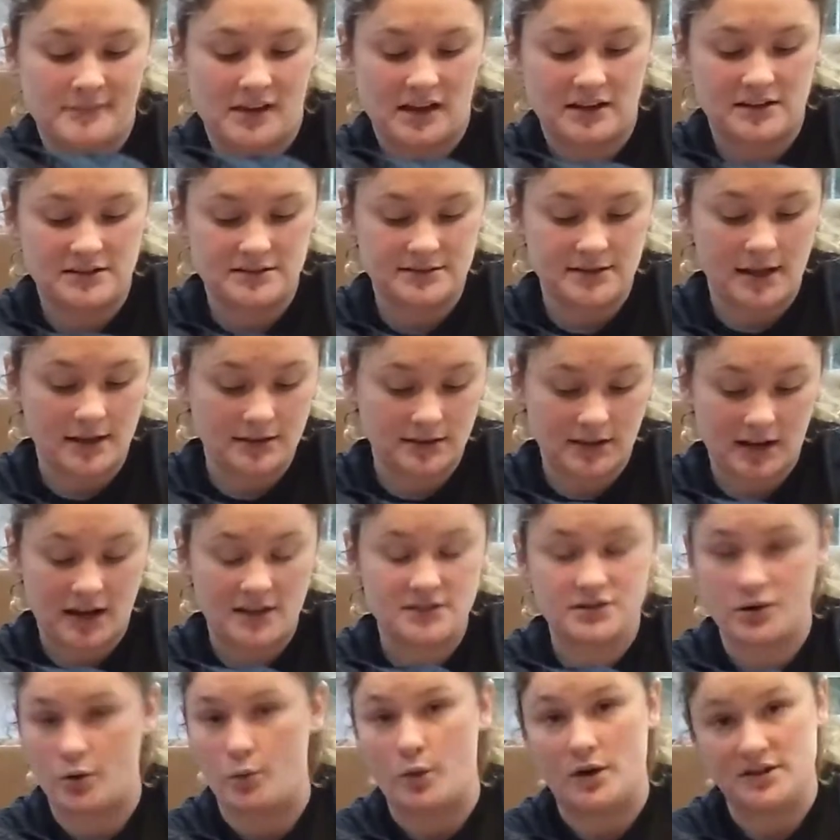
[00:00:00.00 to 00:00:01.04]
And it's not that I
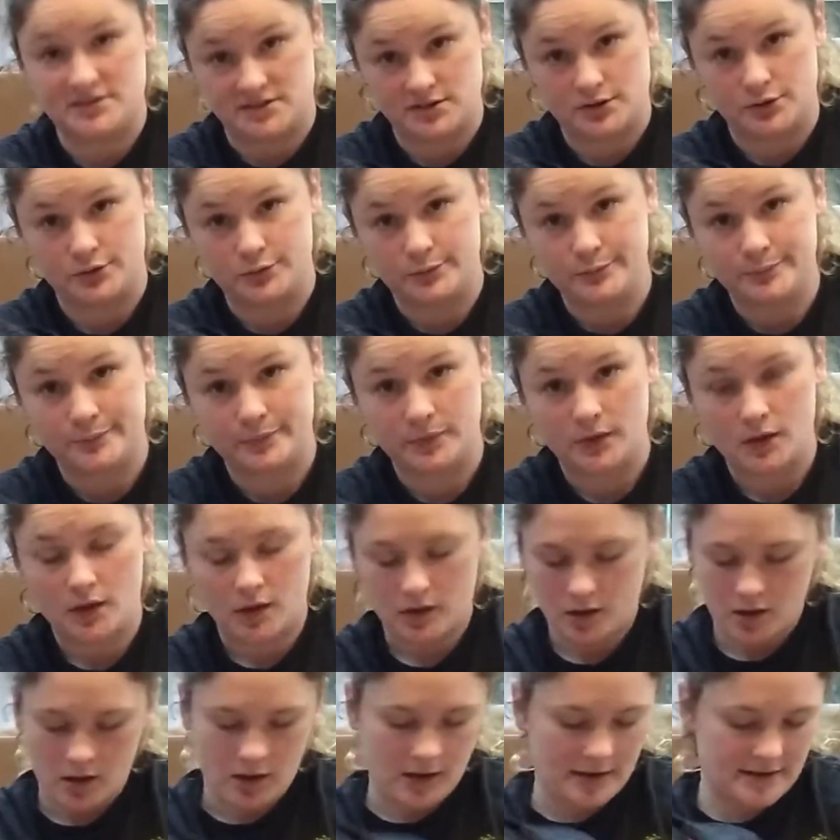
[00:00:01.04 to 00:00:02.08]
don't want to.
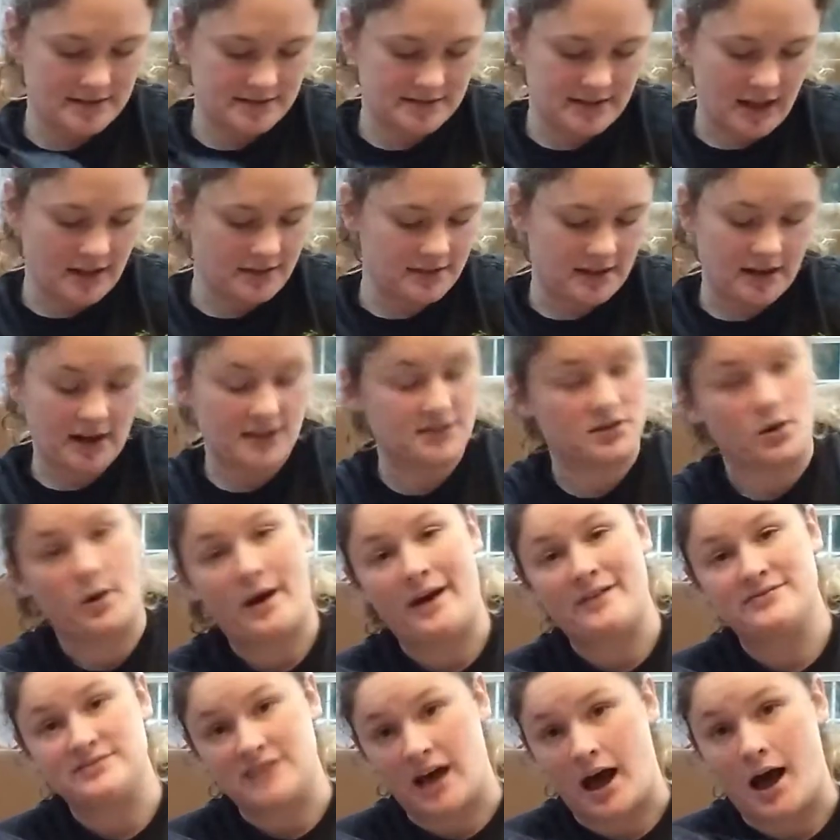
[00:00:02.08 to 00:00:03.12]
And it's not that I don't
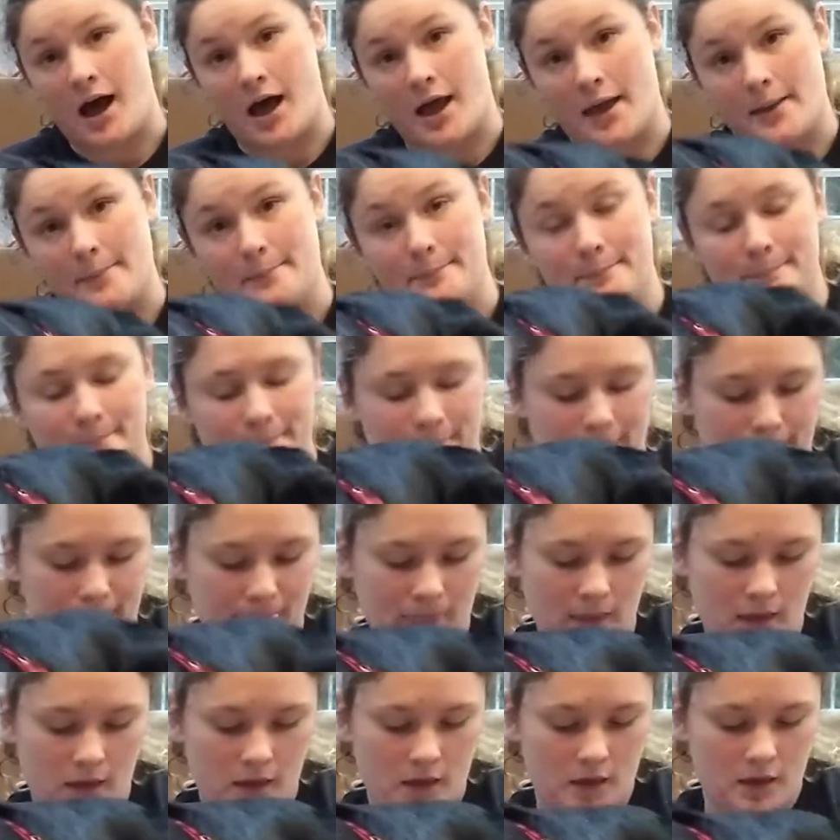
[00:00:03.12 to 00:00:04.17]
have time.
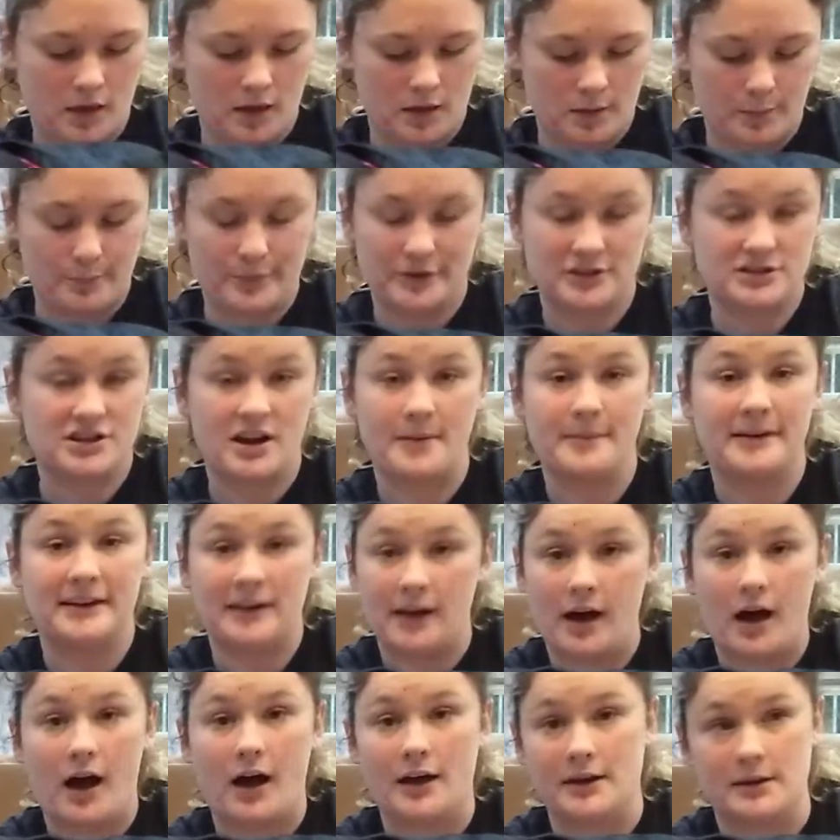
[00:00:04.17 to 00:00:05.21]
Bitch, I'm
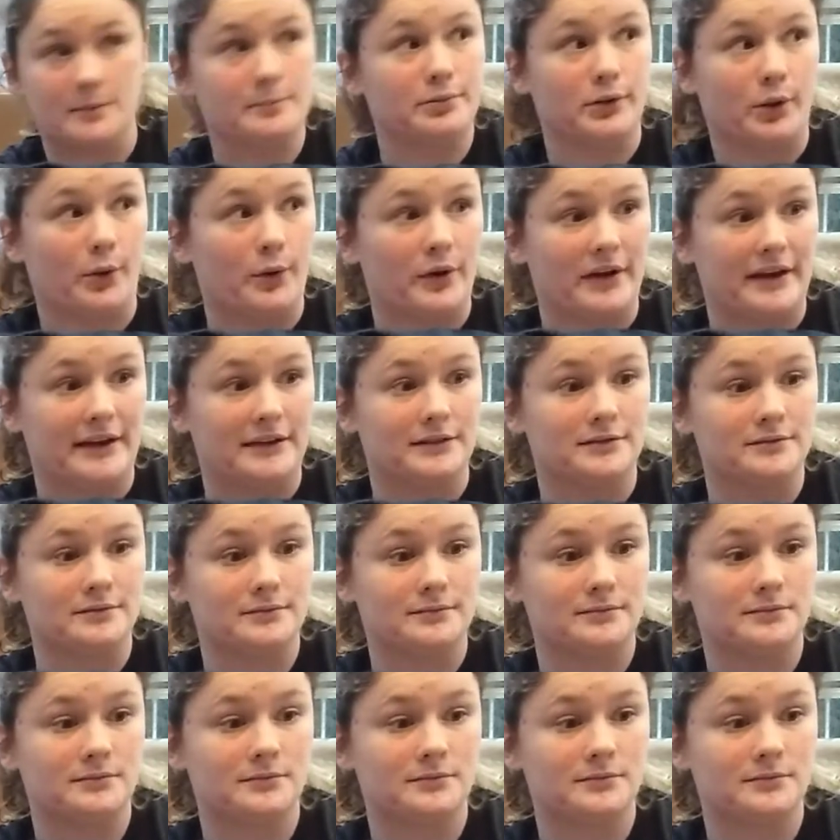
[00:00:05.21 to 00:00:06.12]
unemployed.